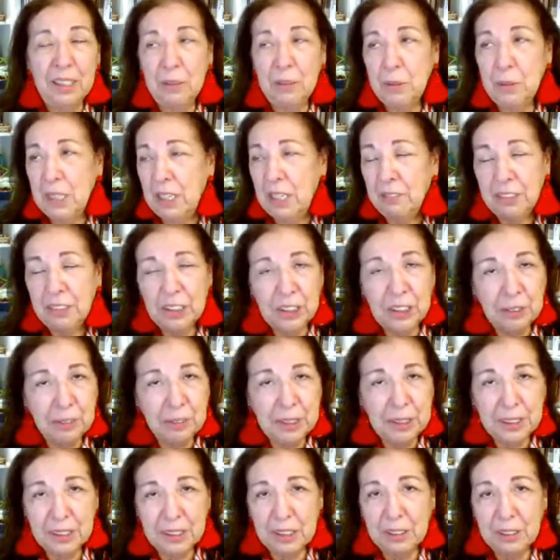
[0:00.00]
Whenever she
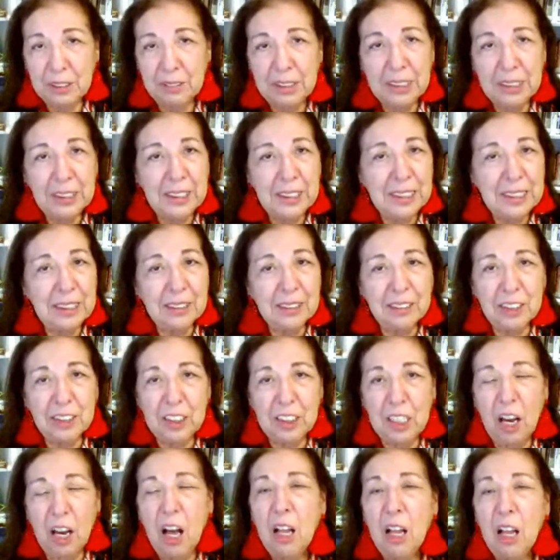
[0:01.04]
was doing things,
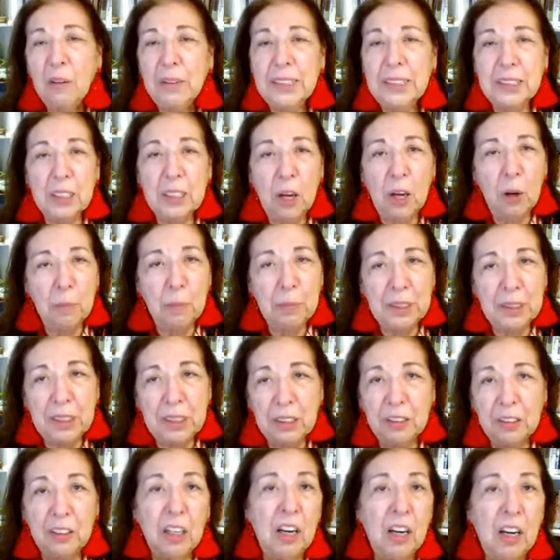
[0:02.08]
she always
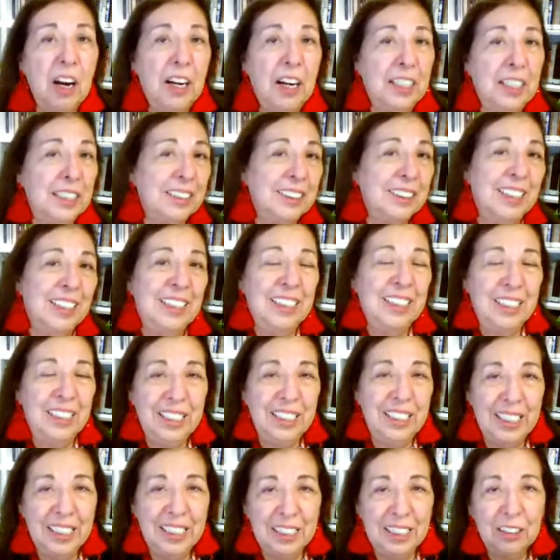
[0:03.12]
opened her heart
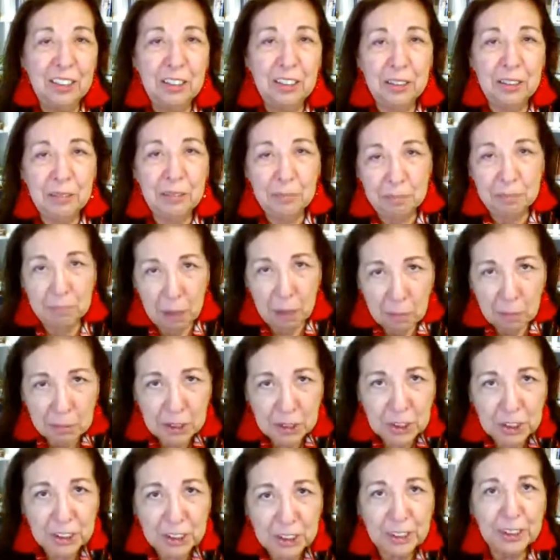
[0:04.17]
and her
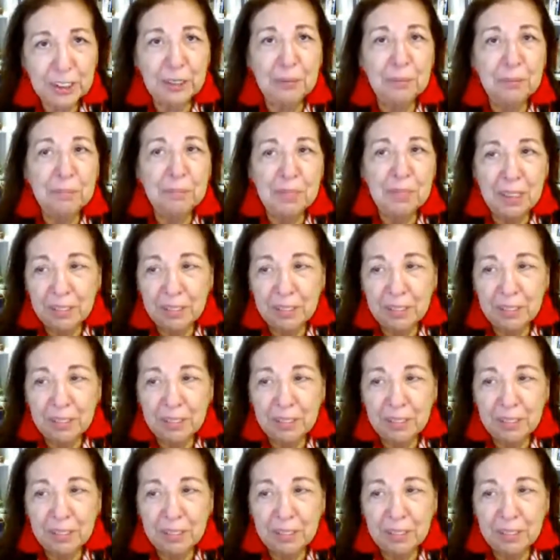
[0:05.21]
publisher